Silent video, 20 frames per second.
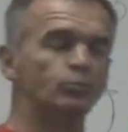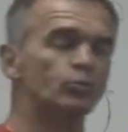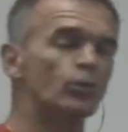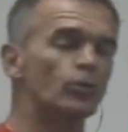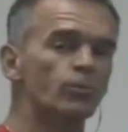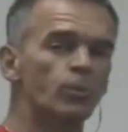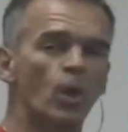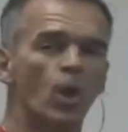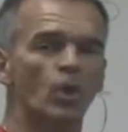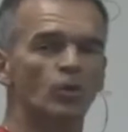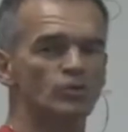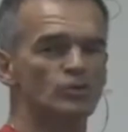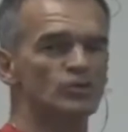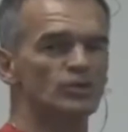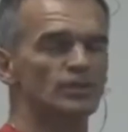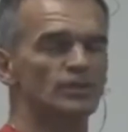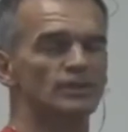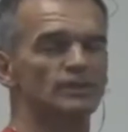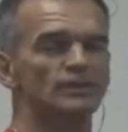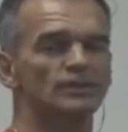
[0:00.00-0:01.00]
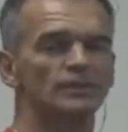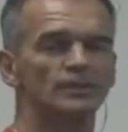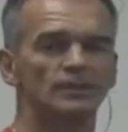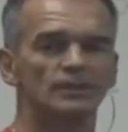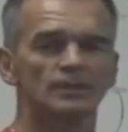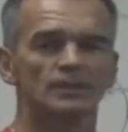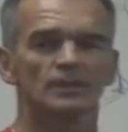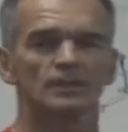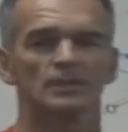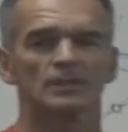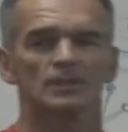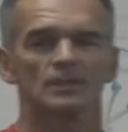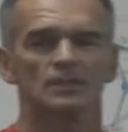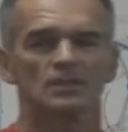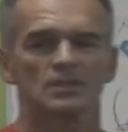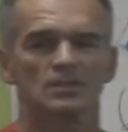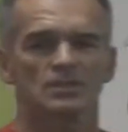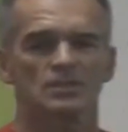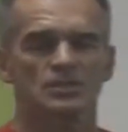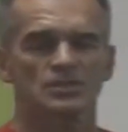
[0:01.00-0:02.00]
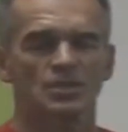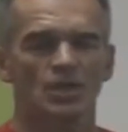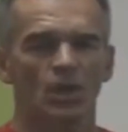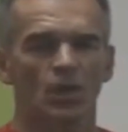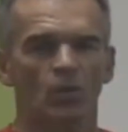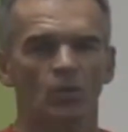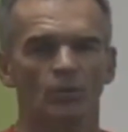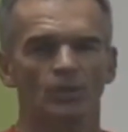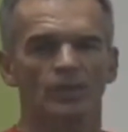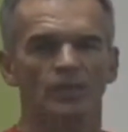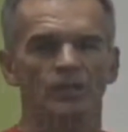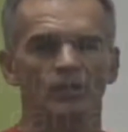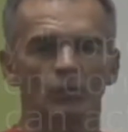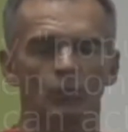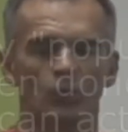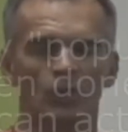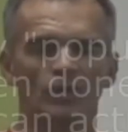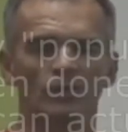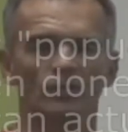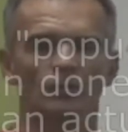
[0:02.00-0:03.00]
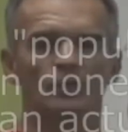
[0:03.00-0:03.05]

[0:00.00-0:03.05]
propulsion. So one